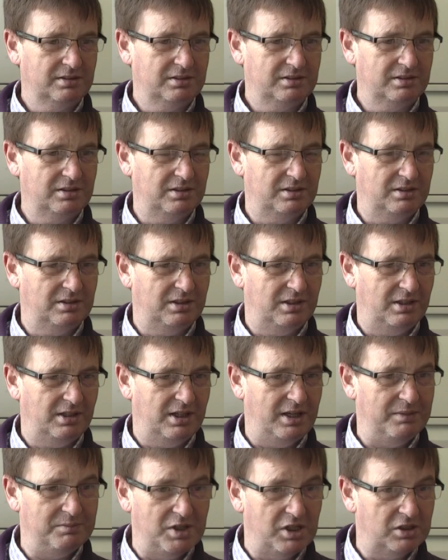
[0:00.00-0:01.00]
Now,
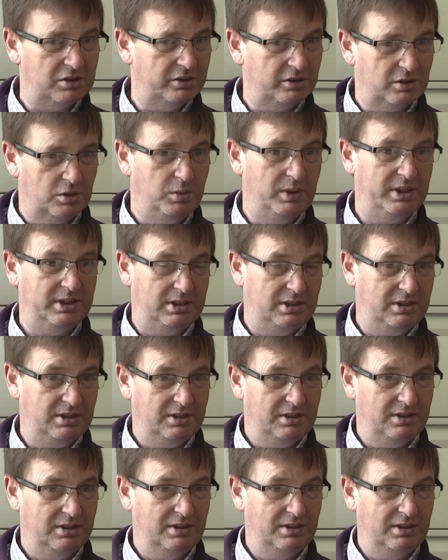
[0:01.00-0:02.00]
I'm not going to quit.
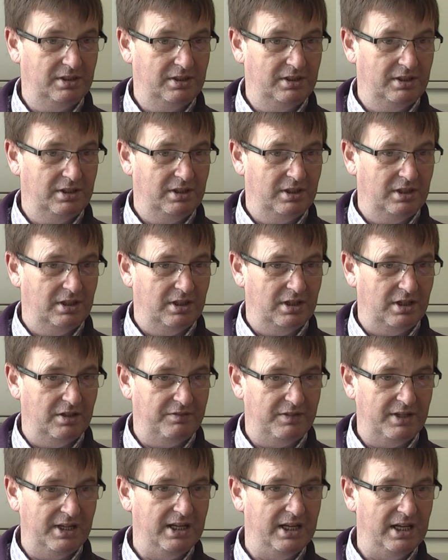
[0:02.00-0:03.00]

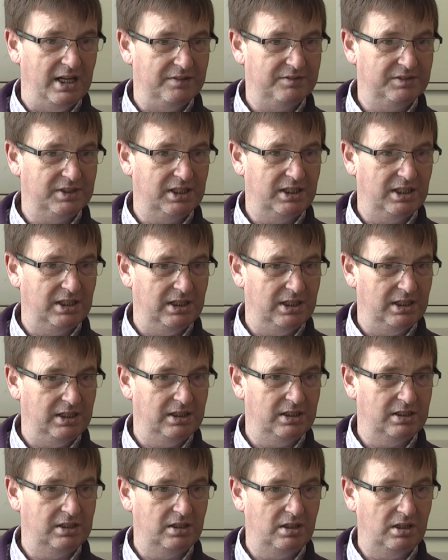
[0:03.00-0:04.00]
If I have to get
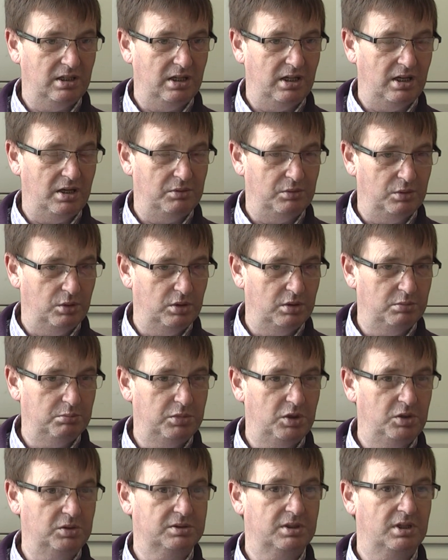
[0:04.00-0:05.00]
into a rowing
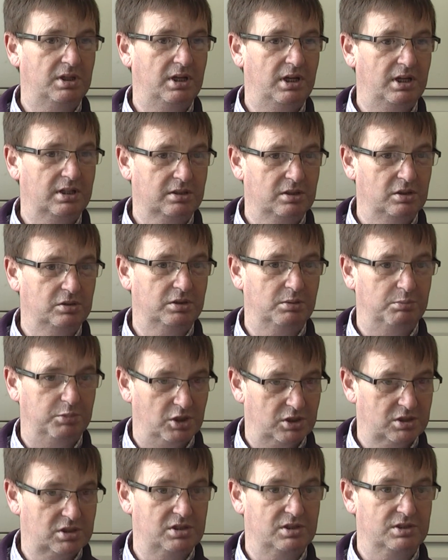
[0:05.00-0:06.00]
boat and go to
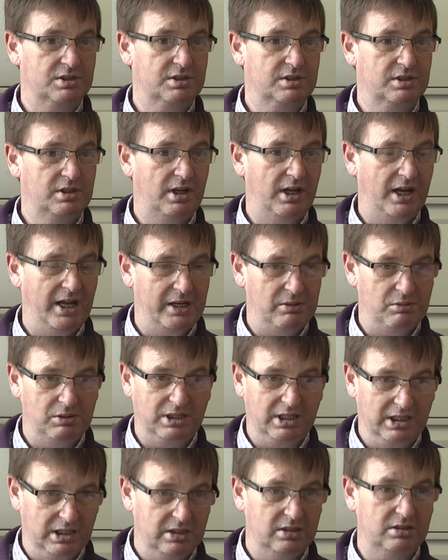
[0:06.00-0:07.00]
Brussels, I will
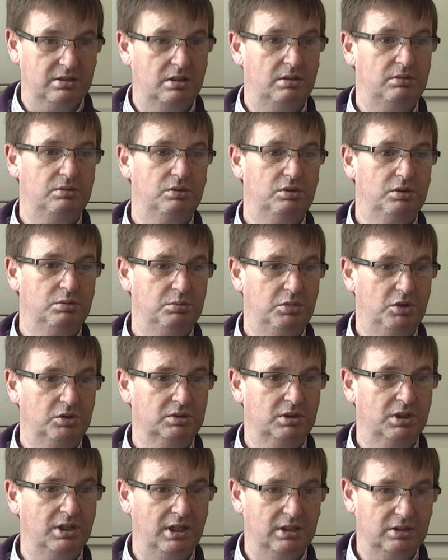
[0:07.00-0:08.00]
get into a rowing
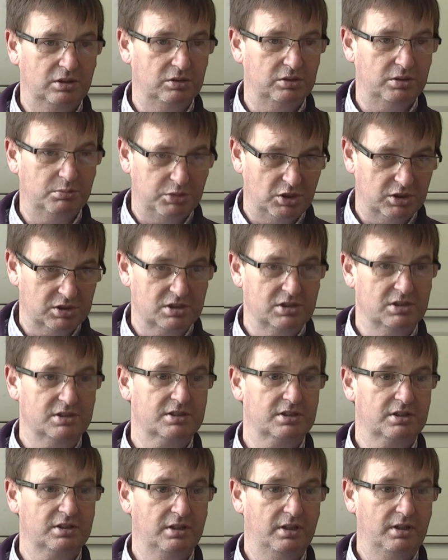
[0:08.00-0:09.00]
boat and go to
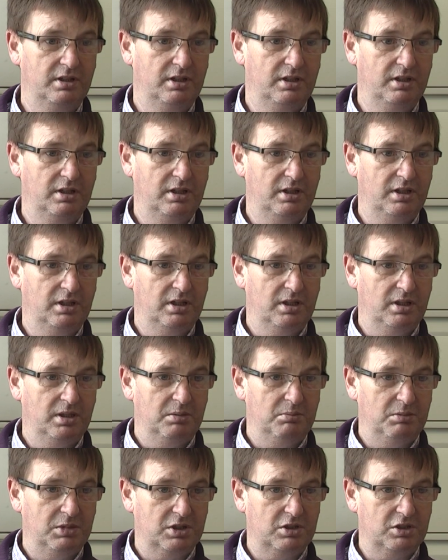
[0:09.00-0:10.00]
Brussels.
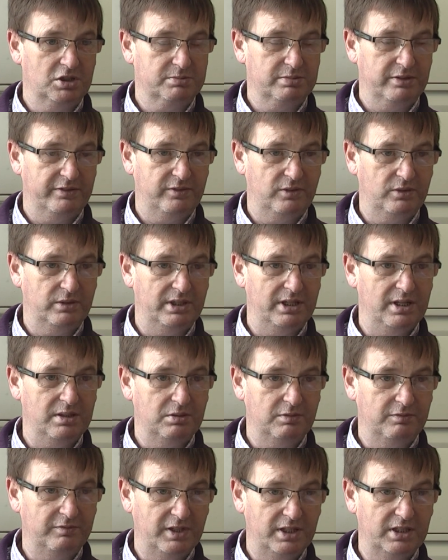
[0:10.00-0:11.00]
Because before
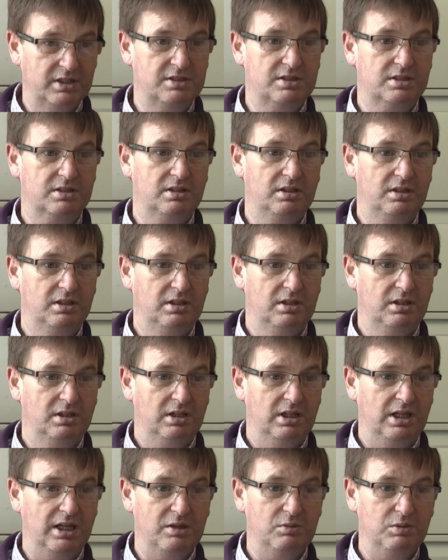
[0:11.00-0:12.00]
I'm finished,
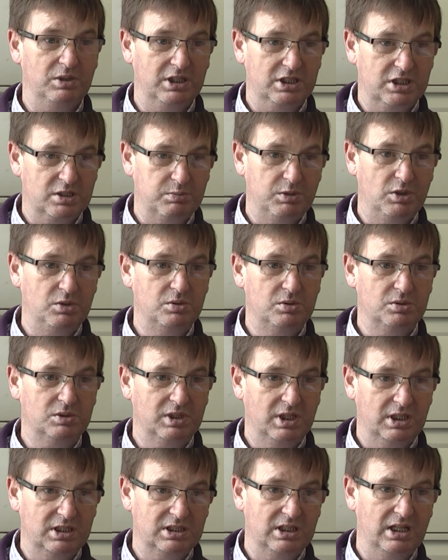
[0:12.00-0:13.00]
I will expose
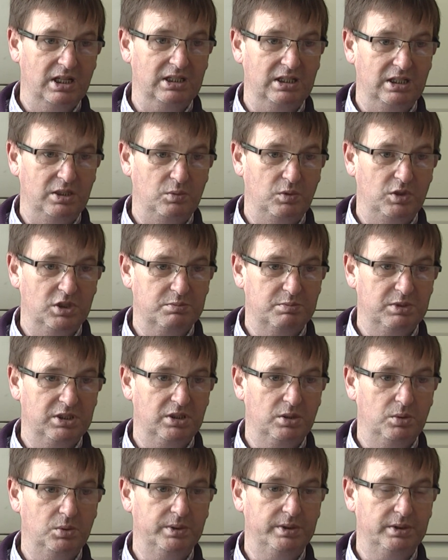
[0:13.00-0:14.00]
exactly what's
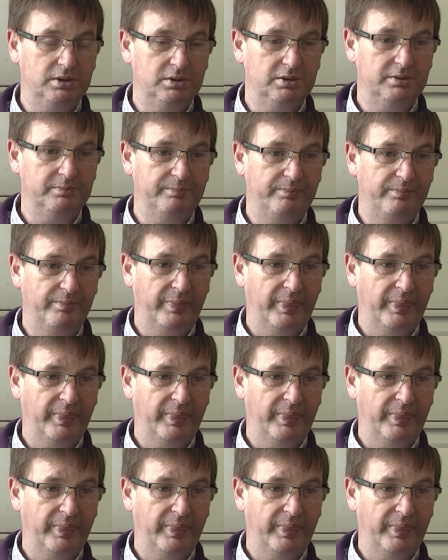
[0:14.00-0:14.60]
been going on.